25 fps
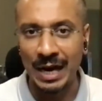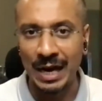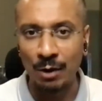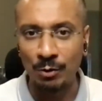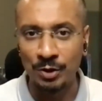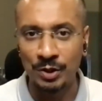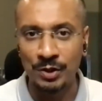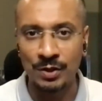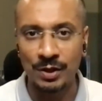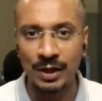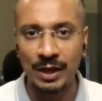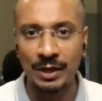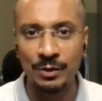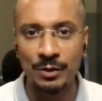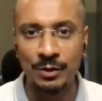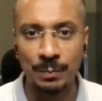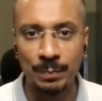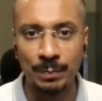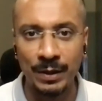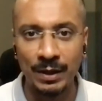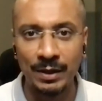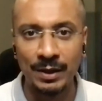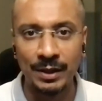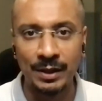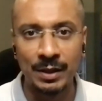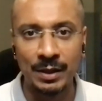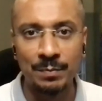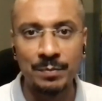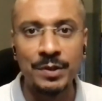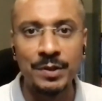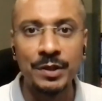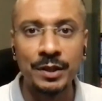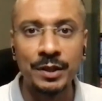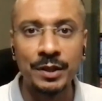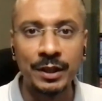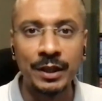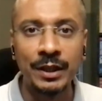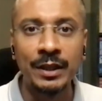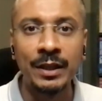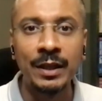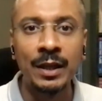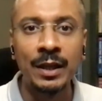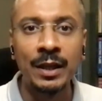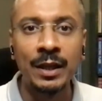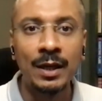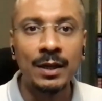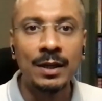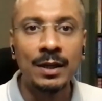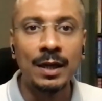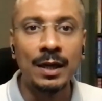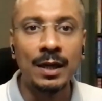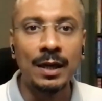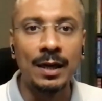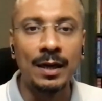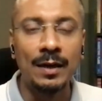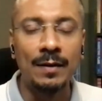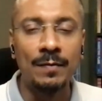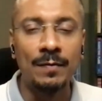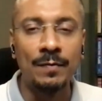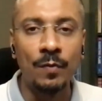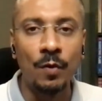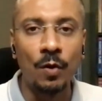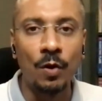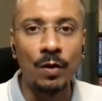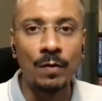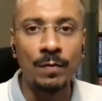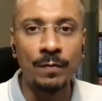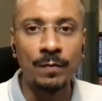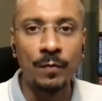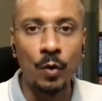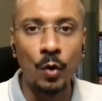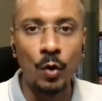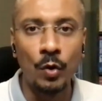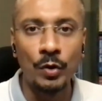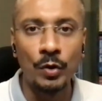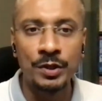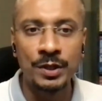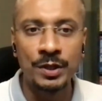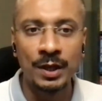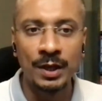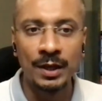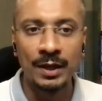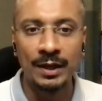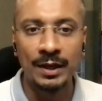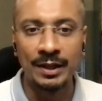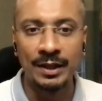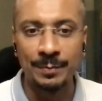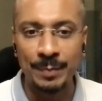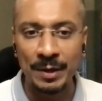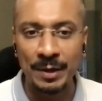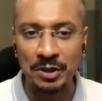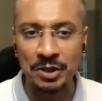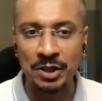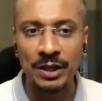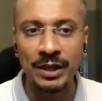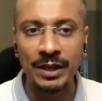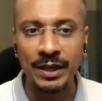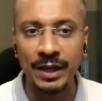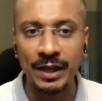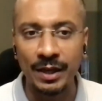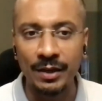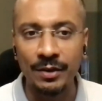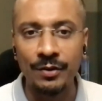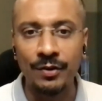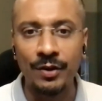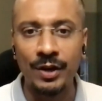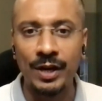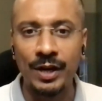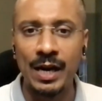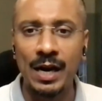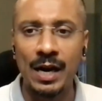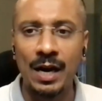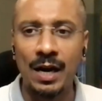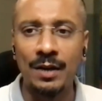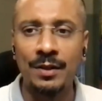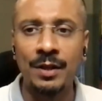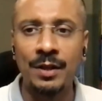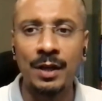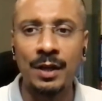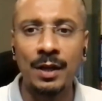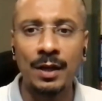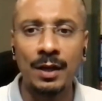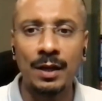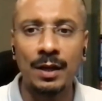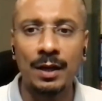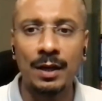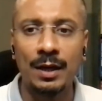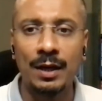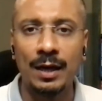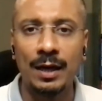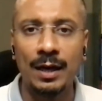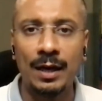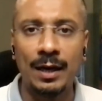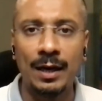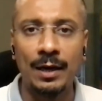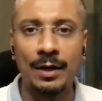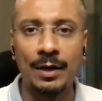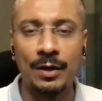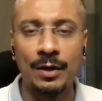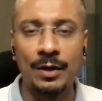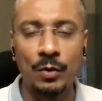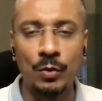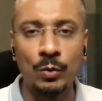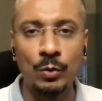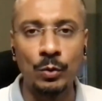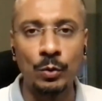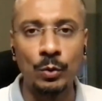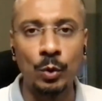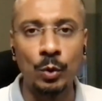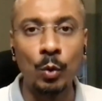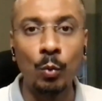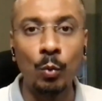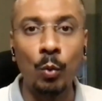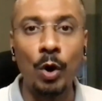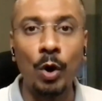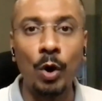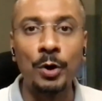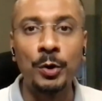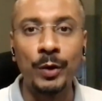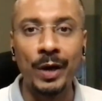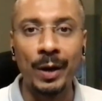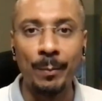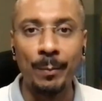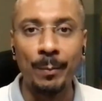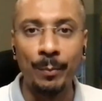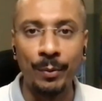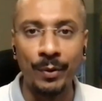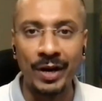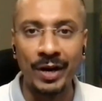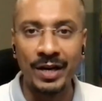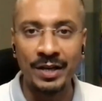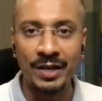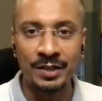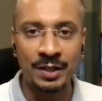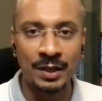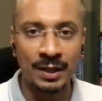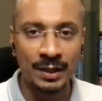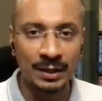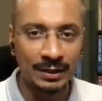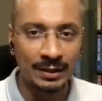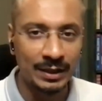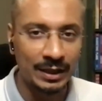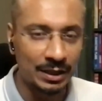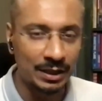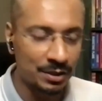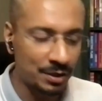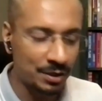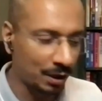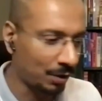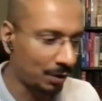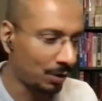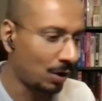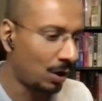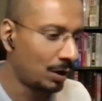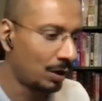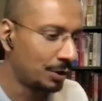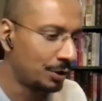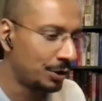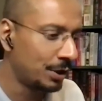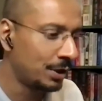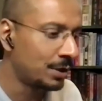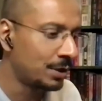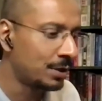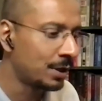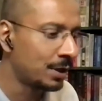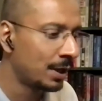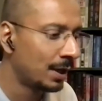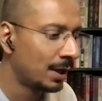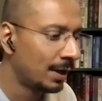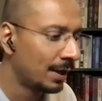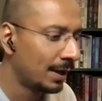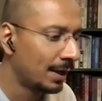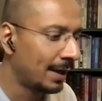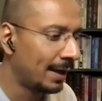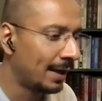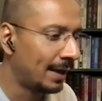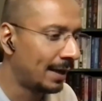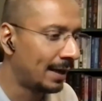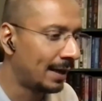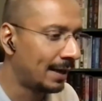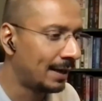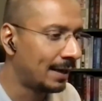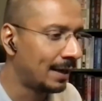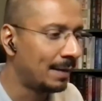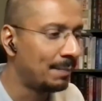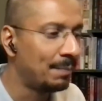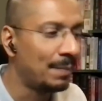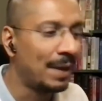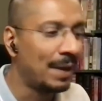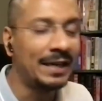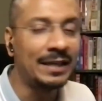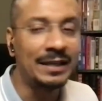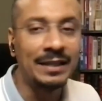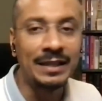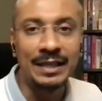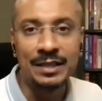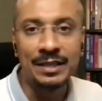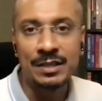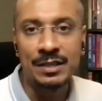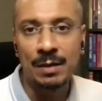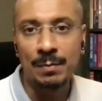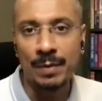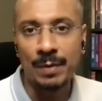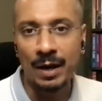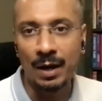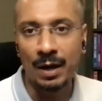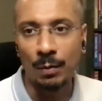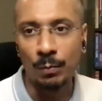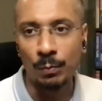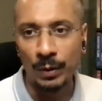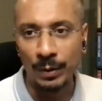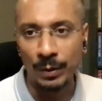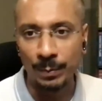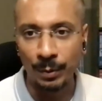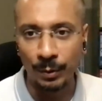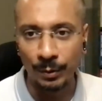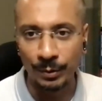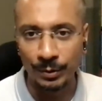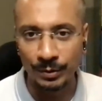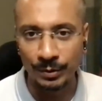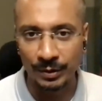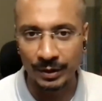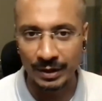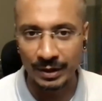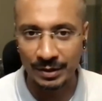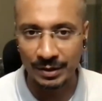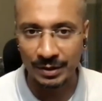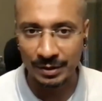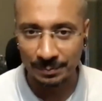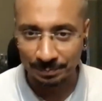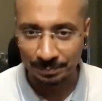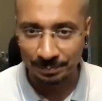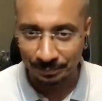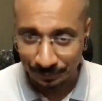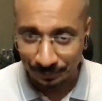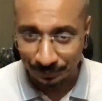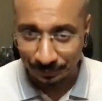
now trying to build a community for folks, especially in Riyadh, who want to embrace these technologies and might need some help with Postgres.